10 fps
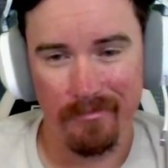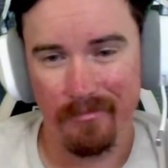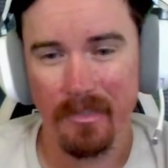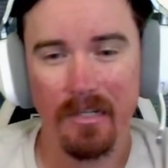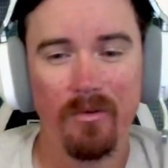
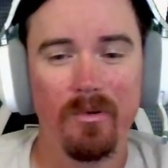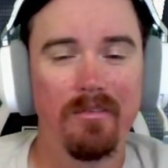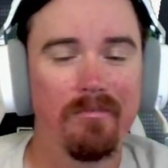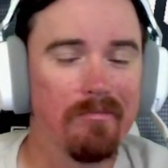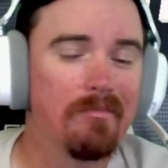You know what?
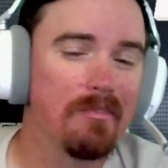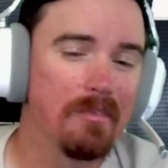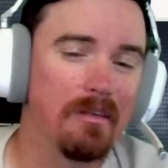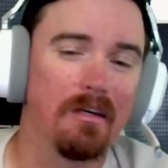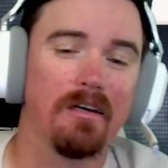
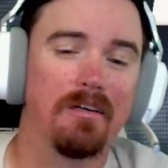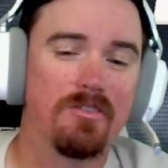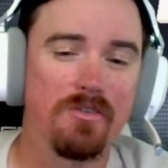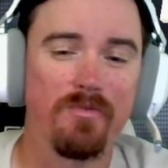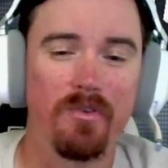Yeah,
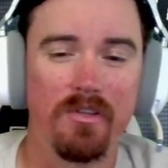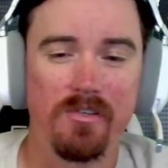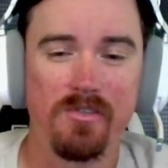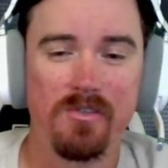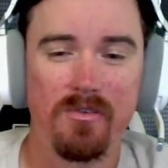just for this,